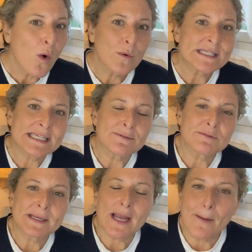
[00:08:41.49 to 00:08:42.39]
we seem
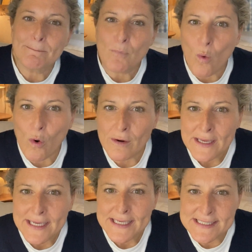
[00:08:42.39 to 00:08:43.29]
to become more
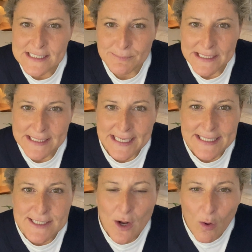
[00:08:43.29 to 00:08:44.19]
histamine
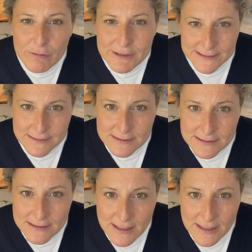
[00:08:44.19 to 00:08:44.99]
intolerant.